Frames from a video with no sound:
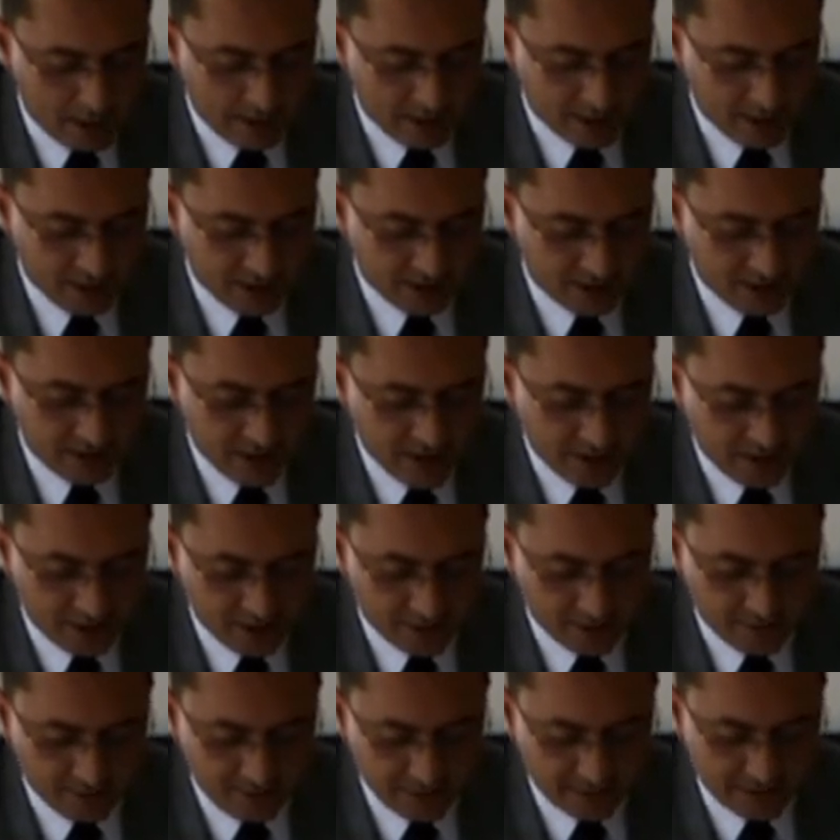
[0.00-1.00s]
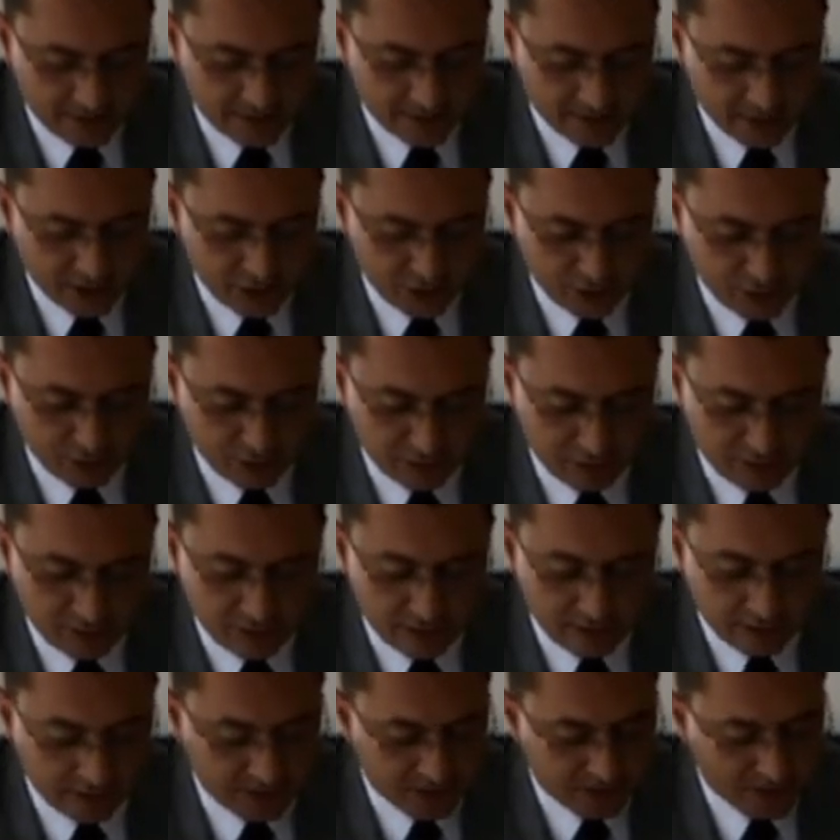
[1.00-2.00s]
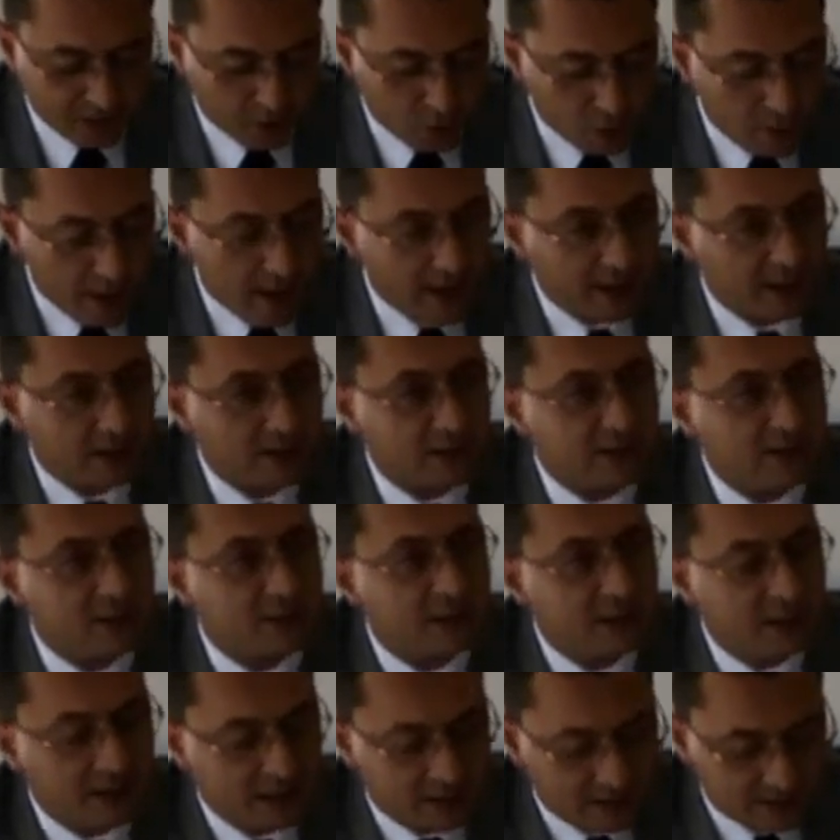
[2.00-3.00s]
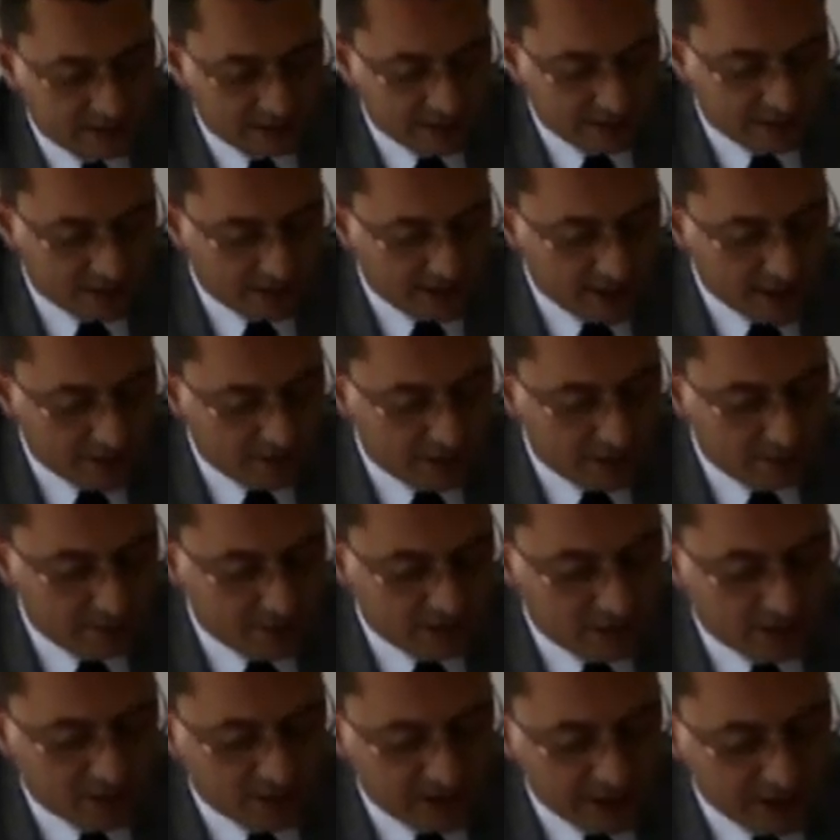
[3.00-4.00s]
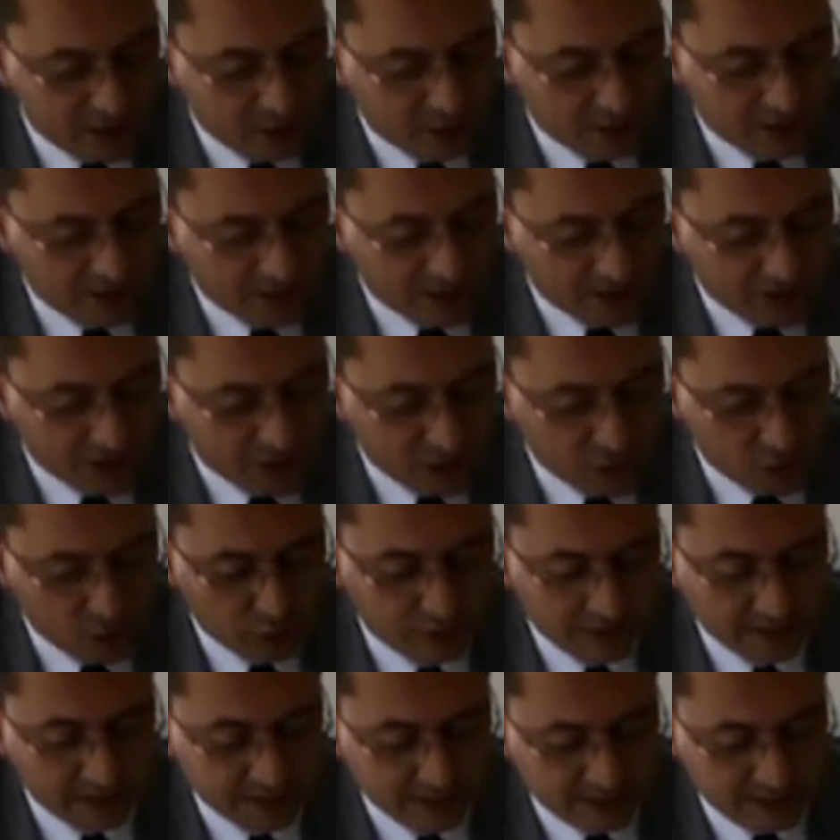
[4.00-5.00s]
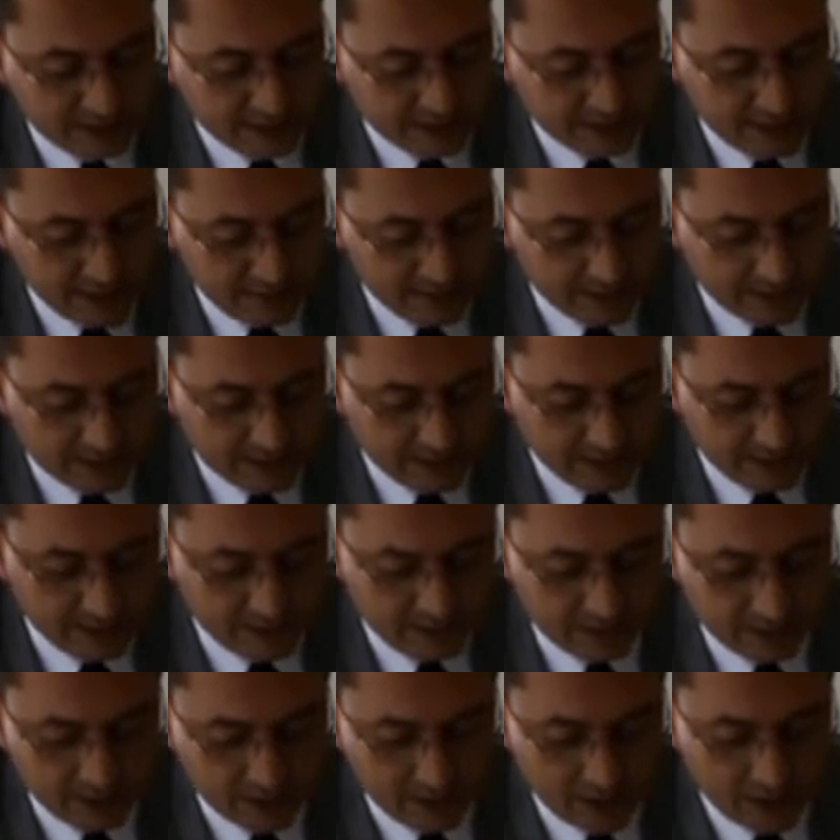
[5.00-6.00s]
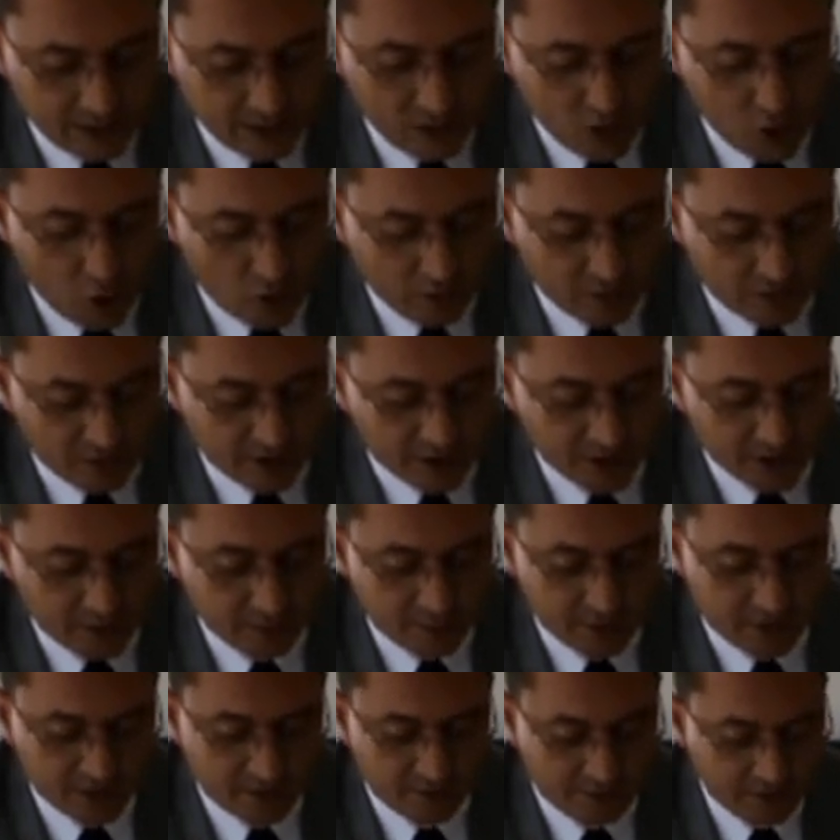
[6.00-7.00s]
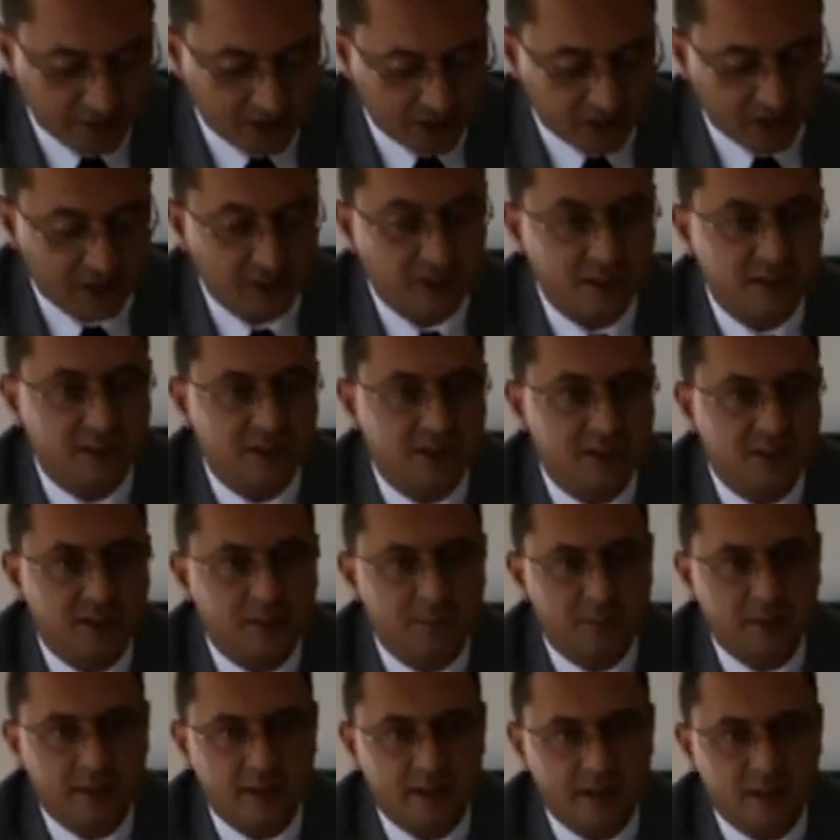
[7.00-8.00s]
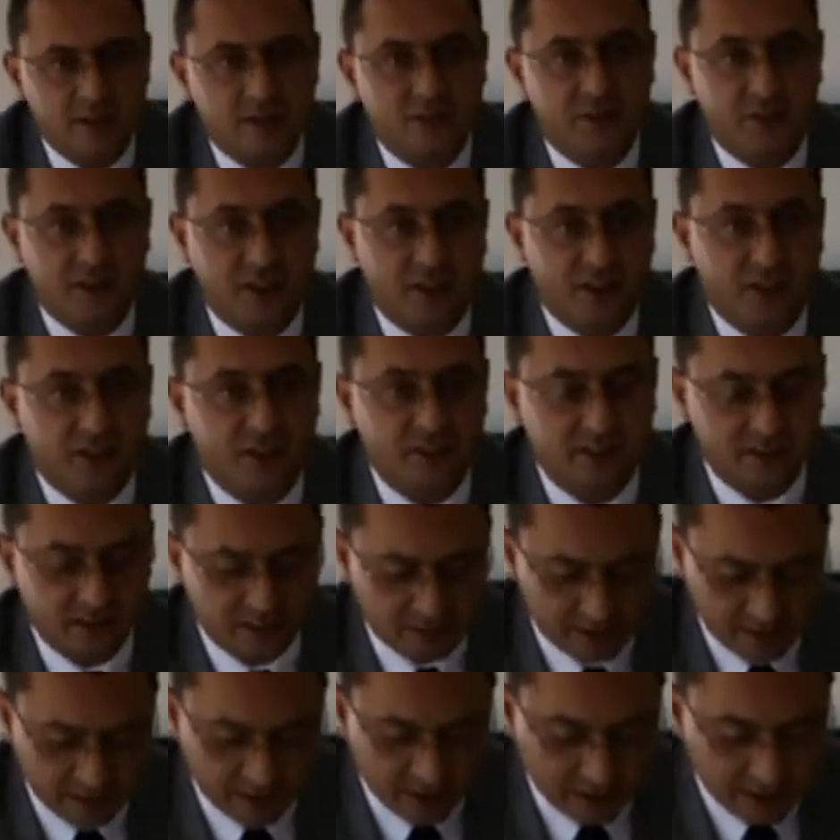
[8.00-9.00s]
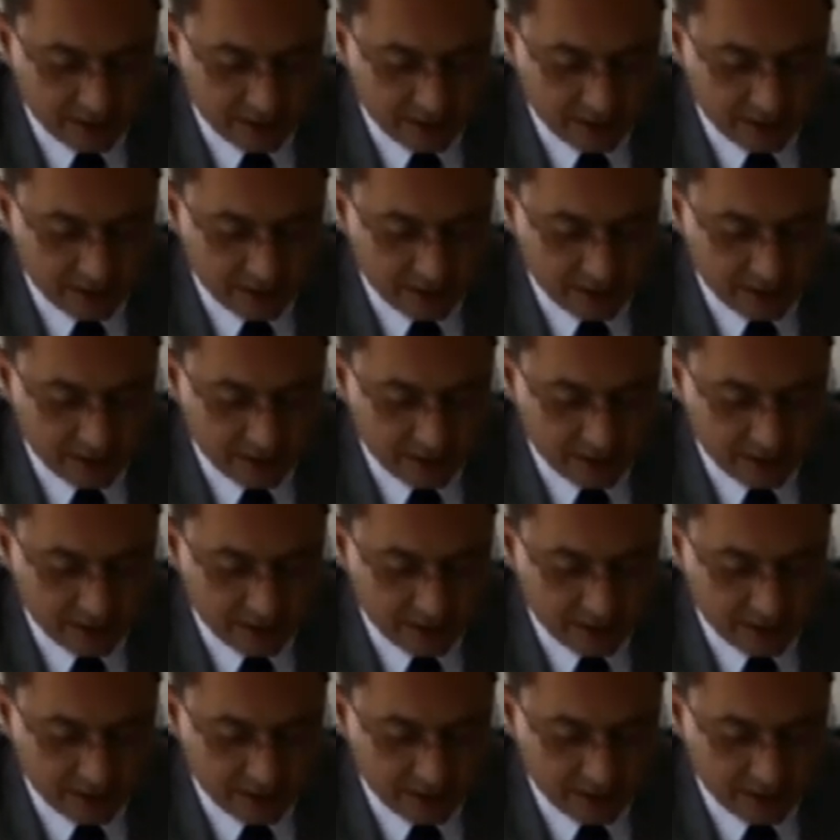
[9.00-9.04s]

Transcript: Uh, in the area of fiscal issues, it is required that the government gradually reduces its deficit over a number of years, typically three years,